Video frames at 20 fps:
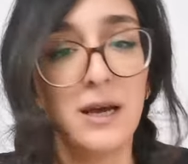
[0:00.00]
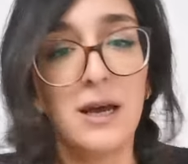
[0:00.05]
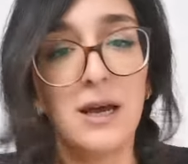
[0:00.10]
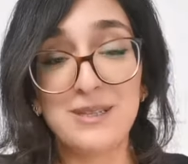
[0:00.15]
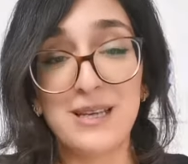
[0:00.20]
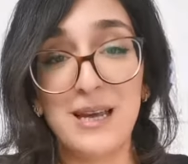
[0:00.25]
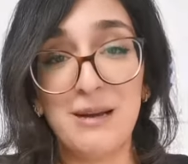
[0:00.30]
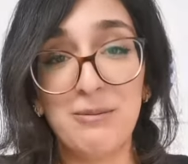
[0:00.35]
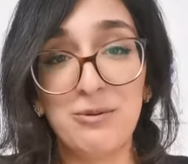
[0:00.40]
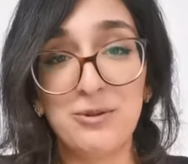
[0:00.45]
I
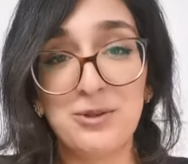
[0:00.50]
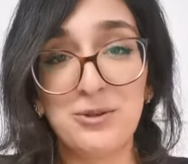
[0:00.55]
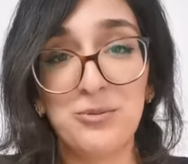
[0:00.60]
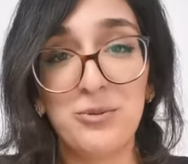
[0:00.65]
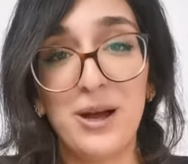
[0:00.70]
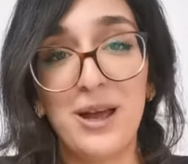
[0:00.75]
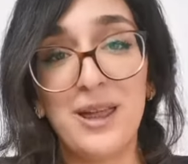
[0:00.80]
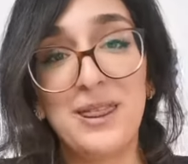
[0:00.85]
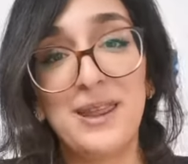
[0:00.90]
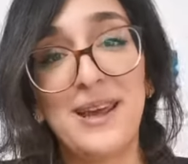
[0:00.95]
was able to
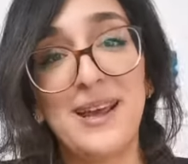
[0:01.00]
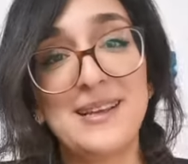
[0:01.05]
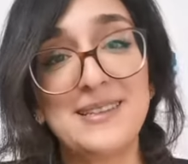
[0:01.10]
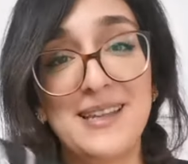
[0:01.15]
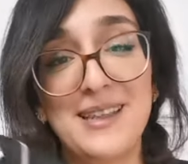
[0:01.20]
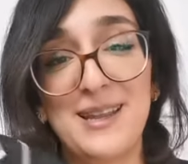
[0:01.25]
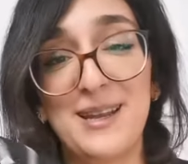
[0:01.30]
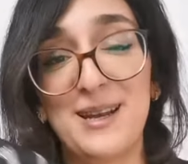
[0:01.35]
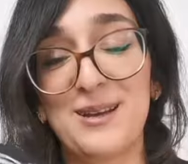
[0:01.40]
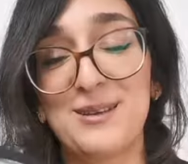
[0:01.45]
wear
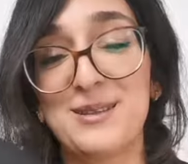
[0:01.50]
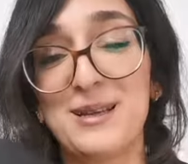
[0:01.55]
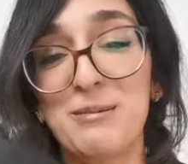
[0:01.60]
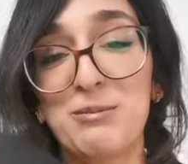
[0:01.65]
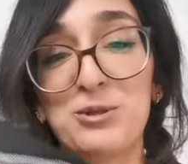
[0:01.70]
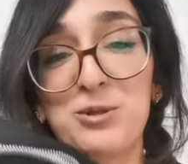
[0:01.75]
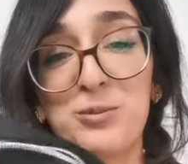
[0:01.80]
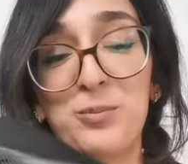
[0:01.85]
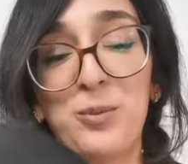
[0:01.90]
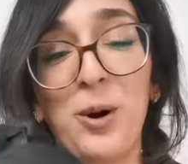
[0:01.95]
this, and then I was
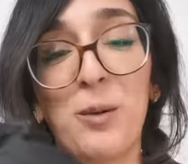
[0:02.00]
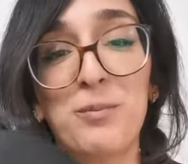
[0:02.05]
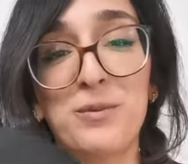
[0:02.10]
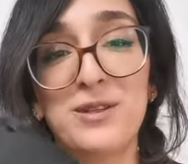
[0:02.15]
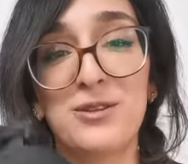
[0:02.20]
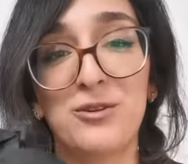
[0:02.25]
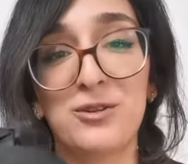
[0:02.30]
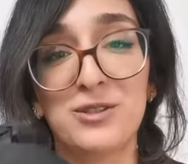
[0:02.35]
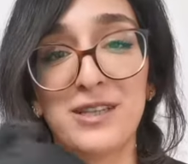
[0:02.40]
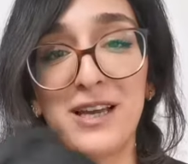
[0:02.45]
able to pop
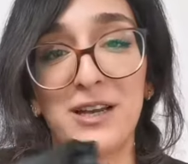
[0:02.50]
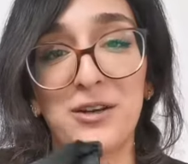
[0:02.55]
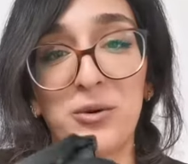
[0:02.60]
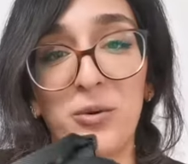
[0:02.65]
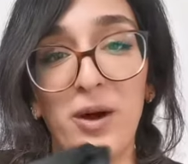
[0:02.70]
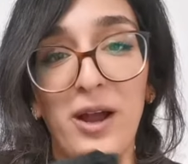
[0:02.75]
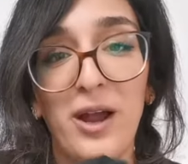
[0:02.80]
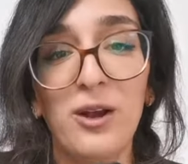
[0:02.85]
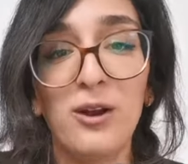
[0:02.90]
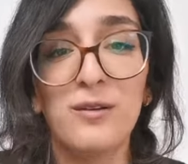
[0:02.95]
this on because I had
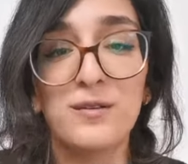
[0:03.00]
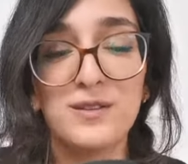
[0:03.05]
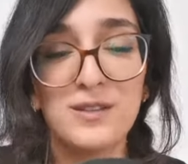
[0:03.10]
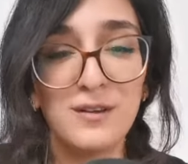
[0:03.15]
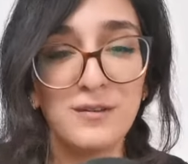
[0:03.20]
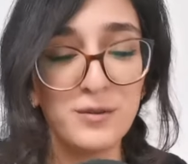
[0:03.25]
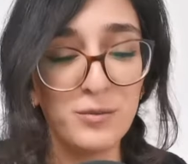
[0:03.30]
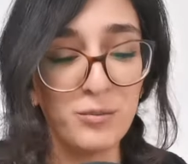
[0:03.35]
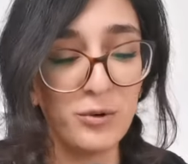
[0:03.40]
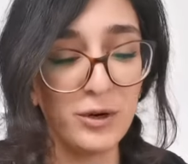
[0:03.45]
quite a lot of
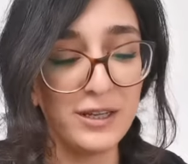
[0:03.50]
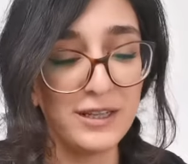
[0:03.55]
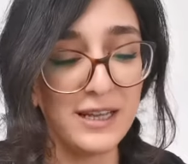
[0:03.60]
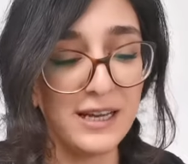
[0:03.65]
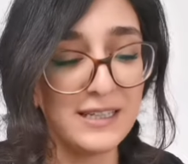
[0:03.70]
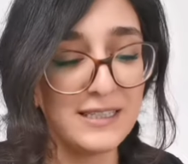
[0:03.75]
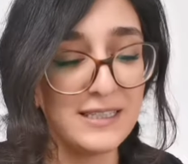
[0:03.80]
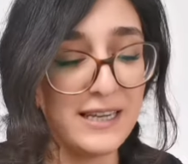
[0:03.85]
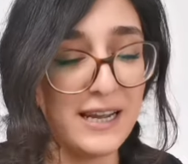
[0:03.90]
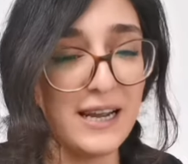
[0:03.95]
stuff to bring
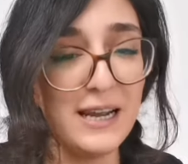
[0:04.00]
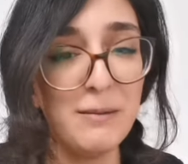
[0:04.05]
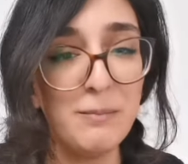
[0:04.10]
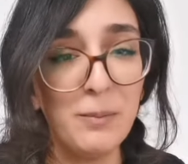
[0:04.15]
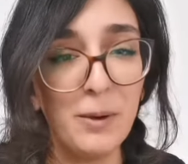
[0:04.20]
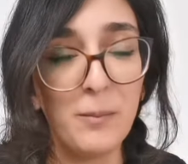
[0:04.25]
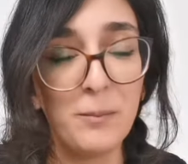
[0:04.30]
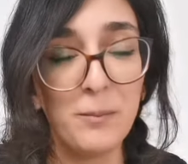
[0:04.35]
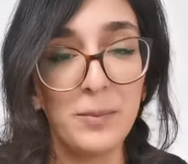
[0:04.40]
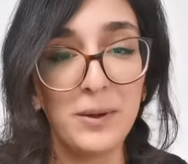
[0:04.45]
that day.
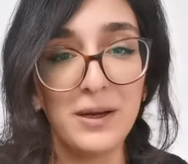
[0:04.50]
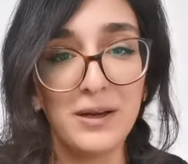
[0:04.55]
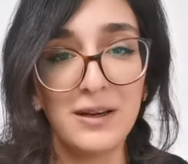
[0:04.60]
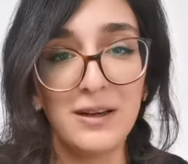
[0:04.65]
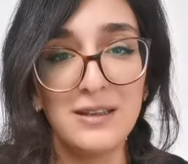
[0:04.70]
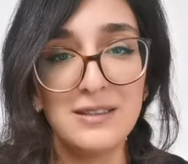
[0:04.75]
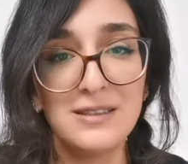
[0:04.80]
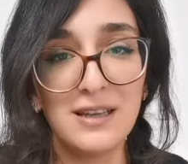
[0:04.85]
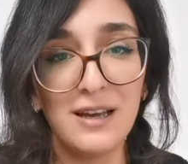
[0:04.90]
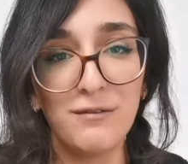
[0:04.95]
But
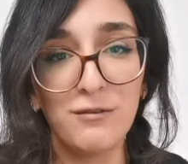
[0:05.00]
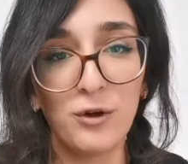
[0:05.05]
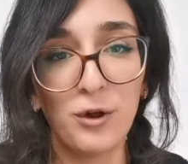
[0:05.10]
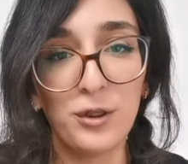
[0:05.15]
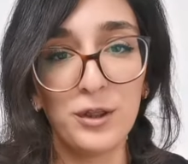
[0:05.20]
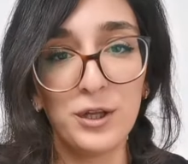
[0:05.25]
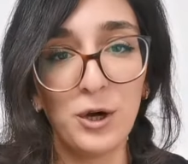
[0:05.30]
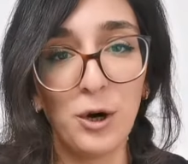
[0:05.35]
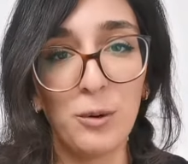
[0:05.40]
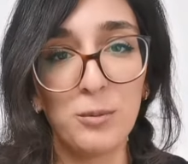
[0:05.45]
because I've
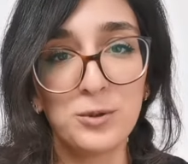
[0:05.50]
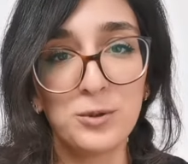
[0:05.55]
got the